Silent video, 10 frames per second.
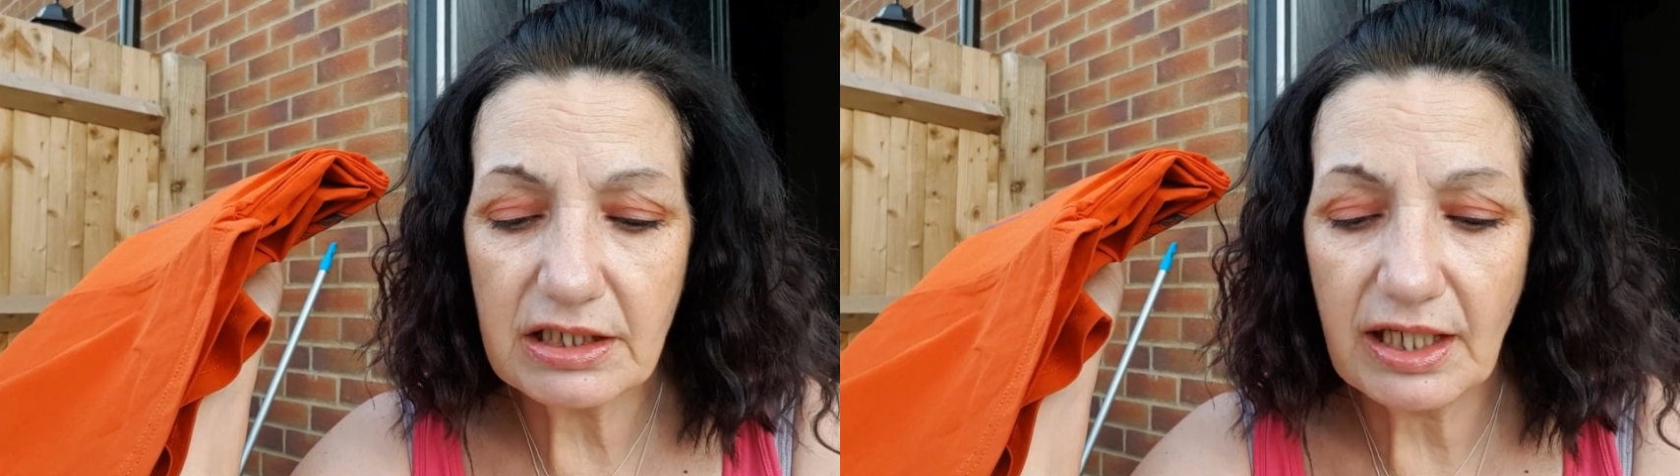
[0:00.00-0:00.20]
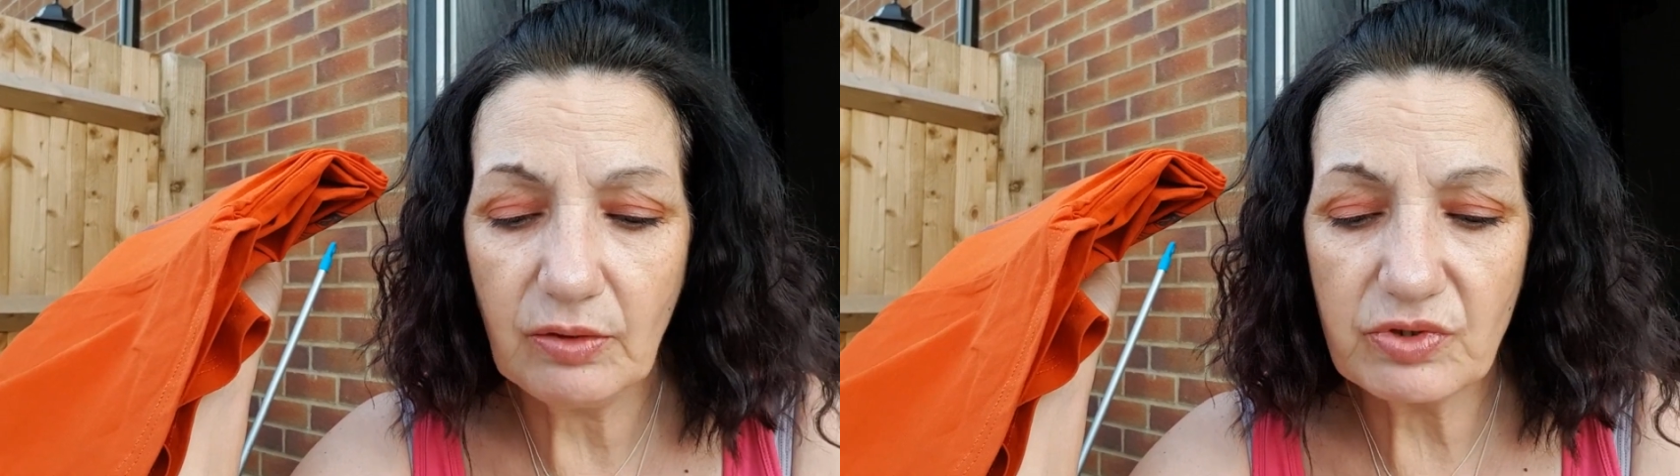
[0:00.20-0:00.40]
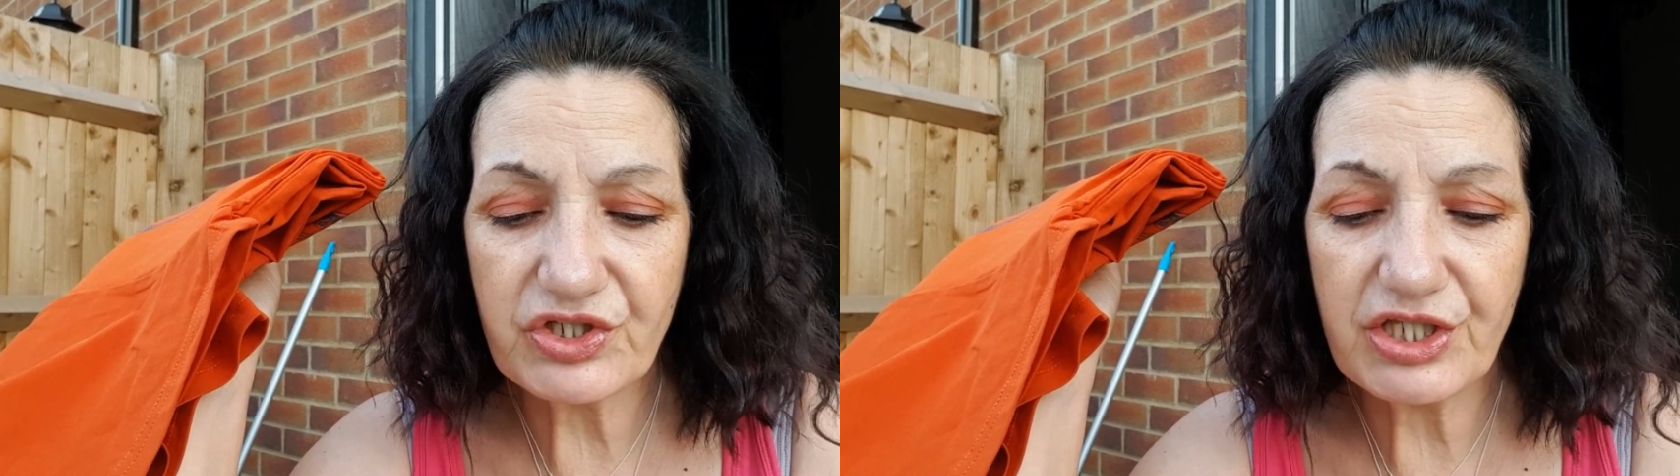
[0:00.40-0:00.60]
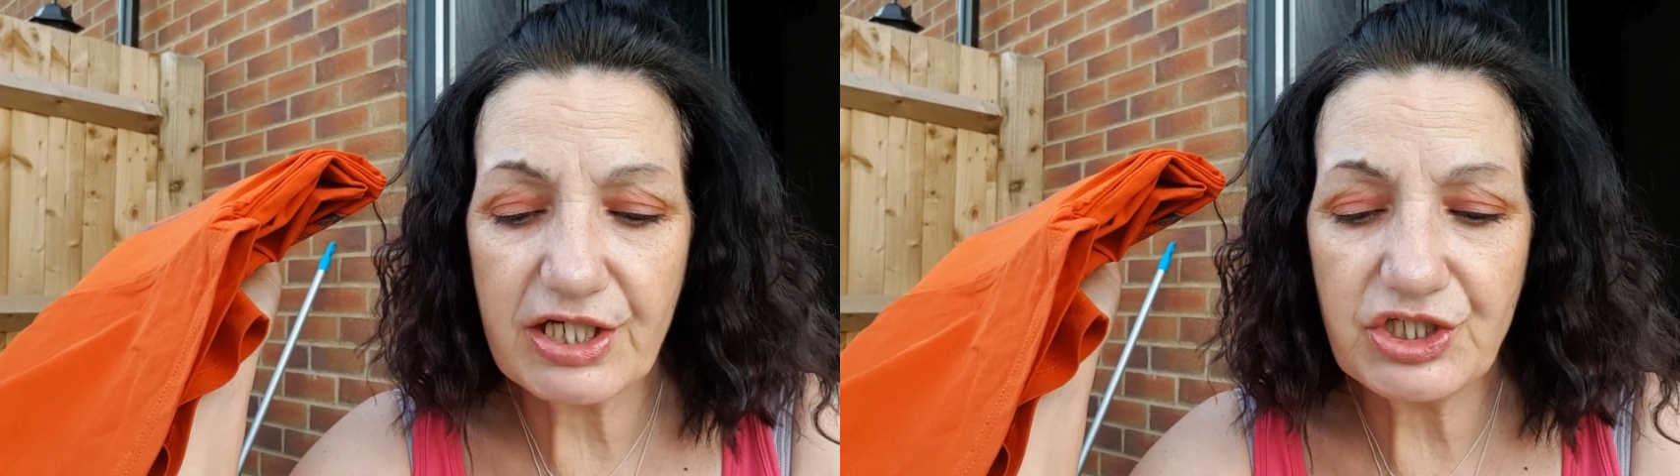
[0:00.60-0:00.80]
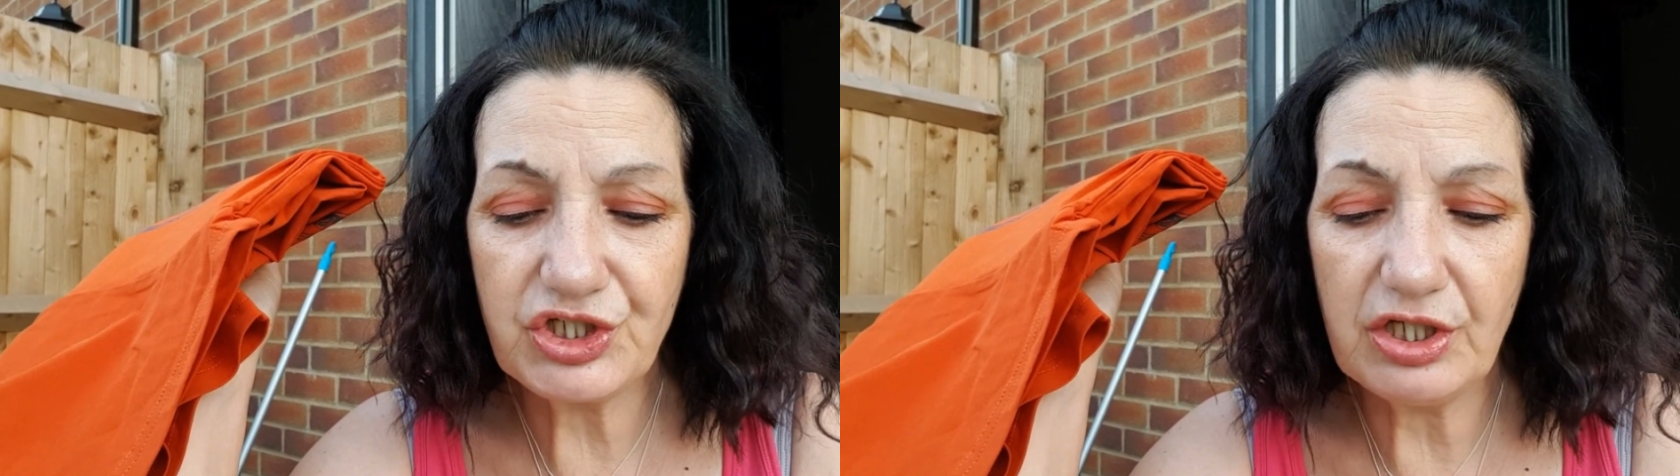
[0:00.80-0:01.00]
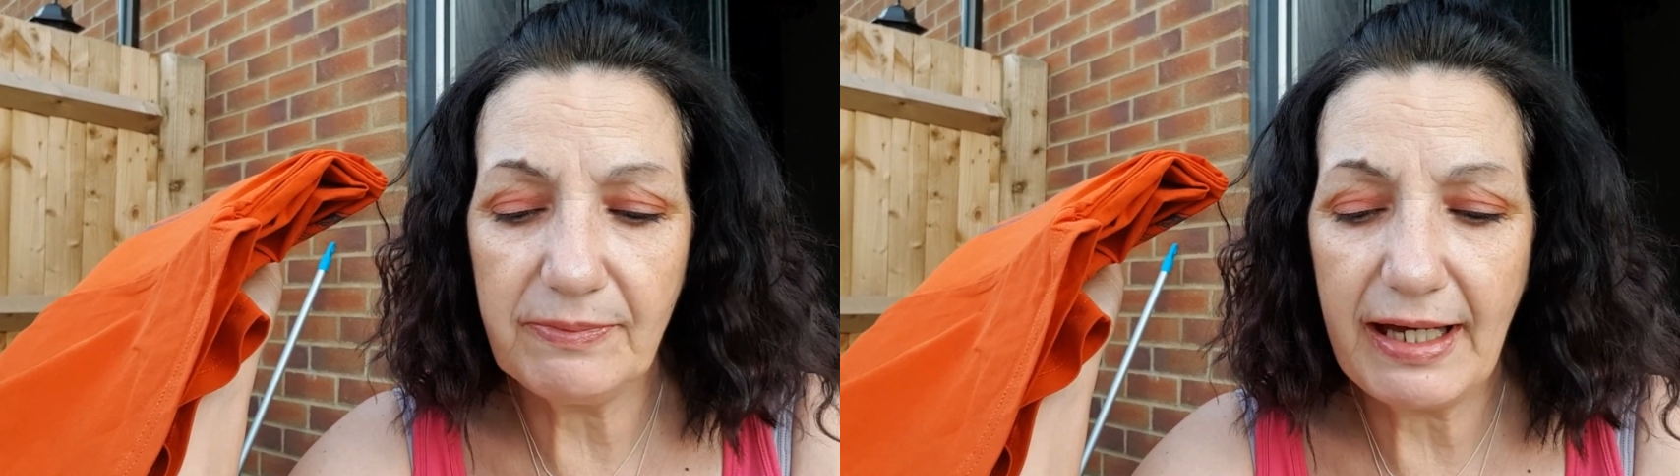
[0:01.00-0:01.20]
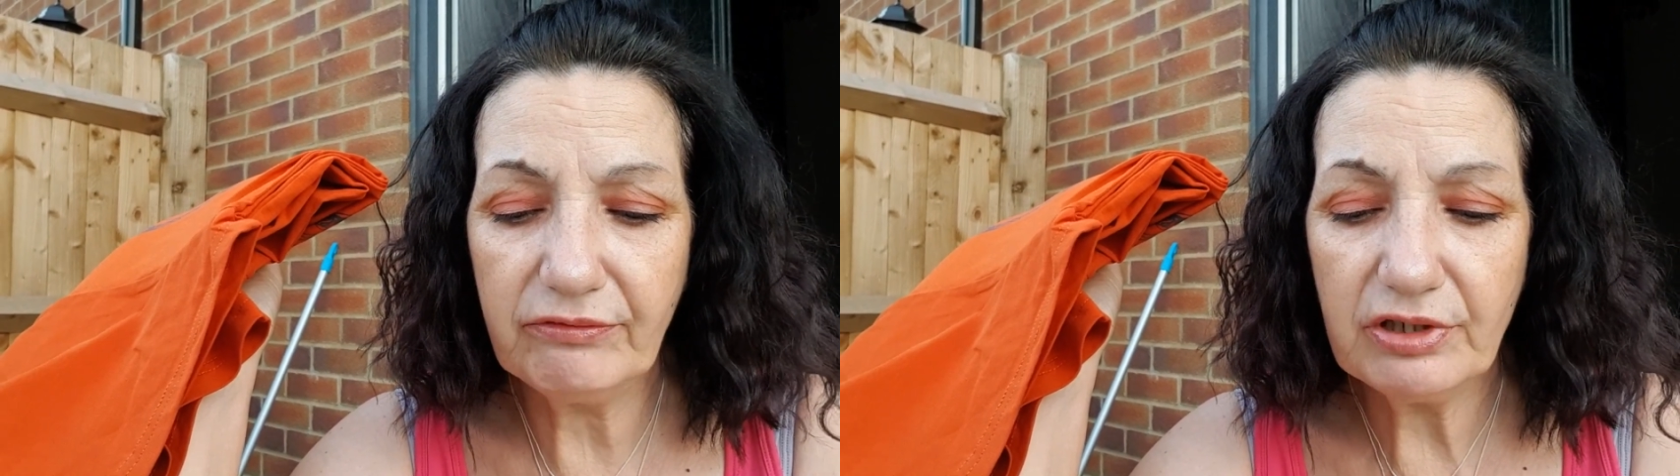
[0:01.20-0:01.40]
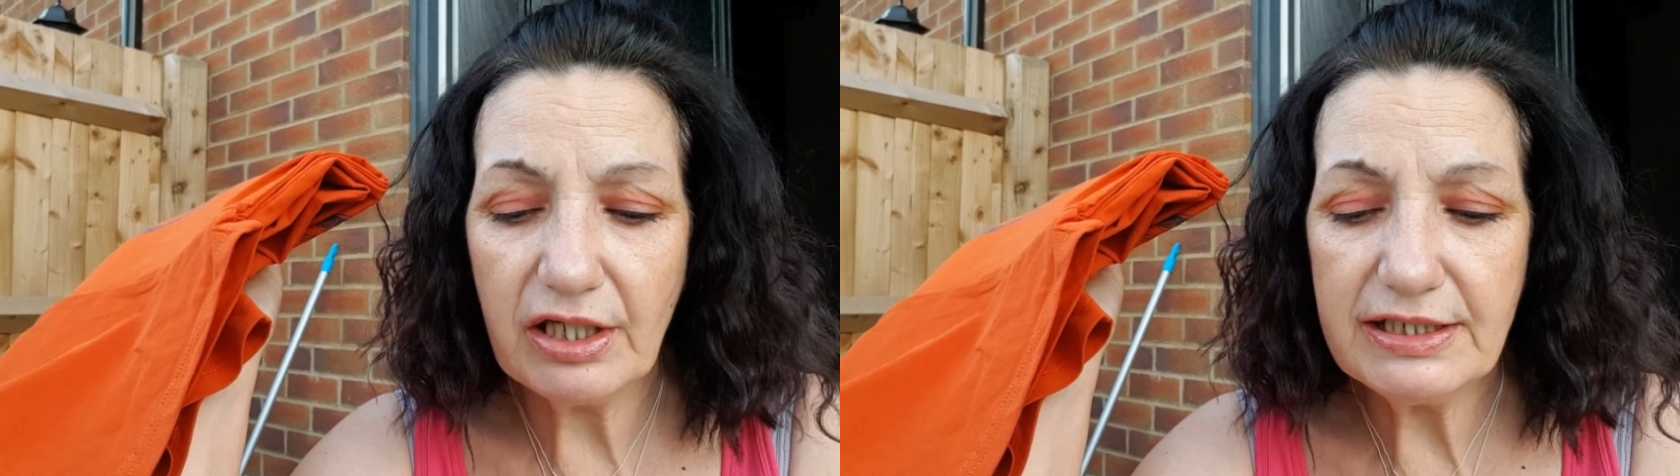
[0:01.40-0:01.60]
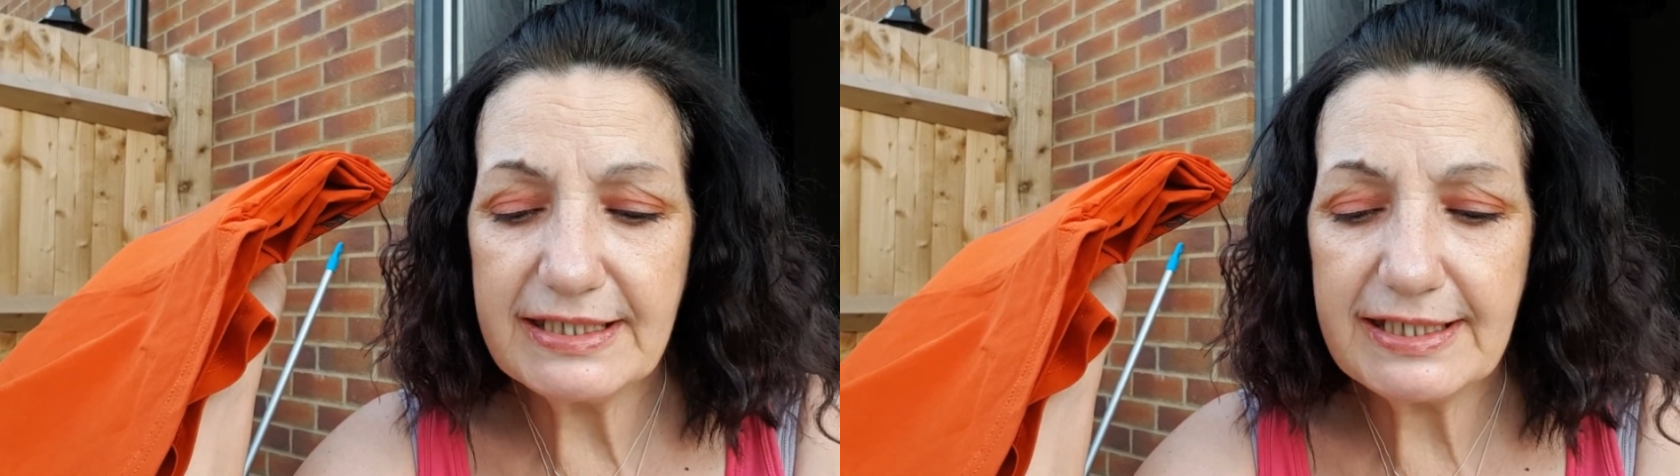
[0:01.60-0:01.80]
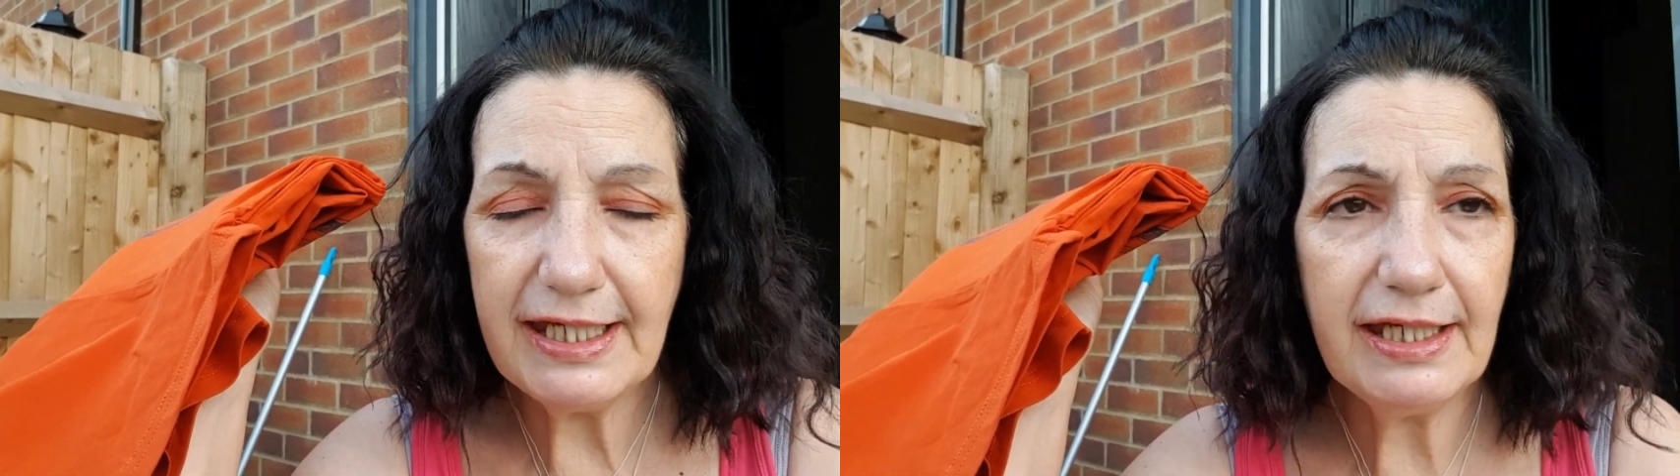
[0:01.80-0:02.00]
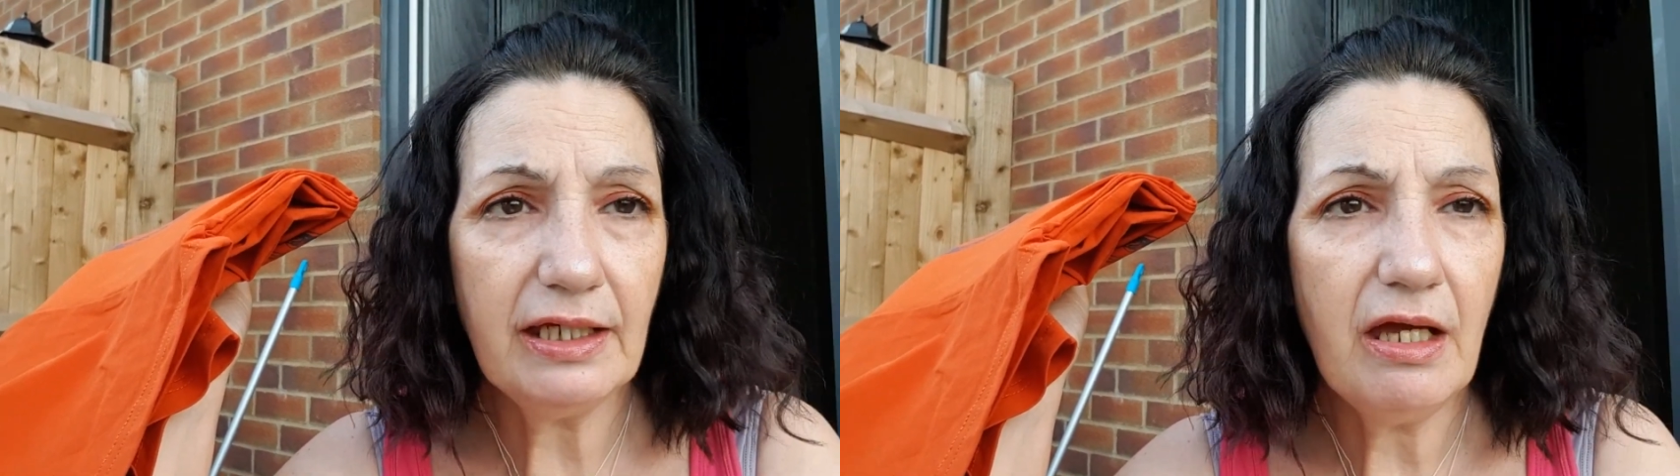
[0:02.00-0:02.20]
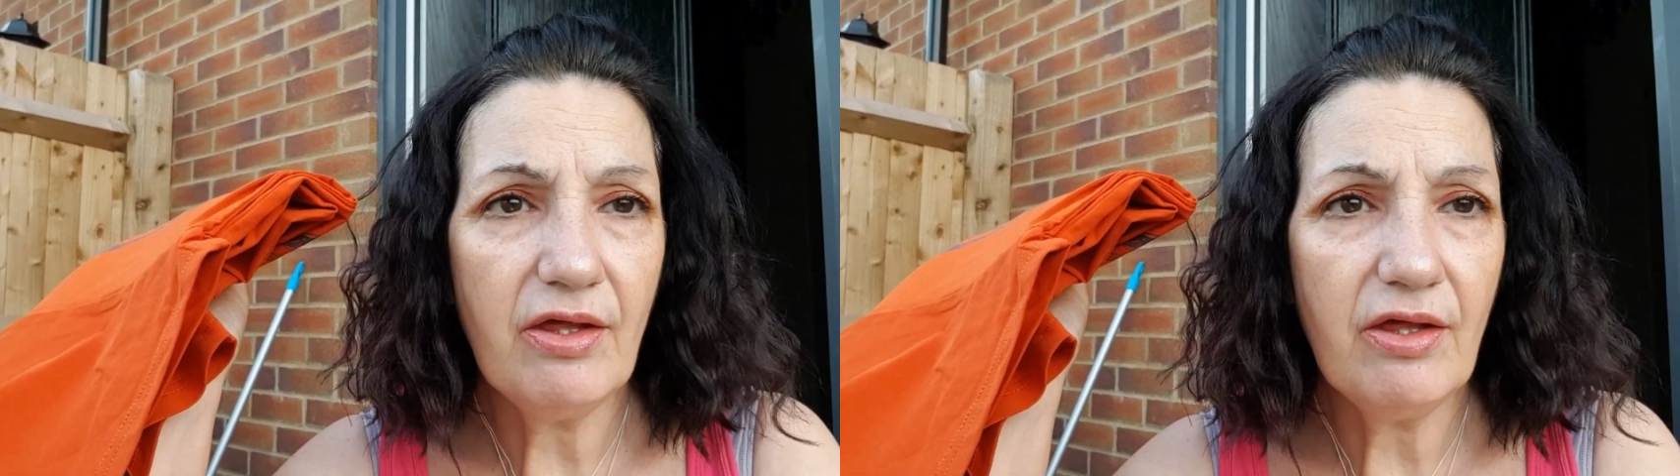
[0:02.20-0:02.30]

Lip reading: It was £32.90.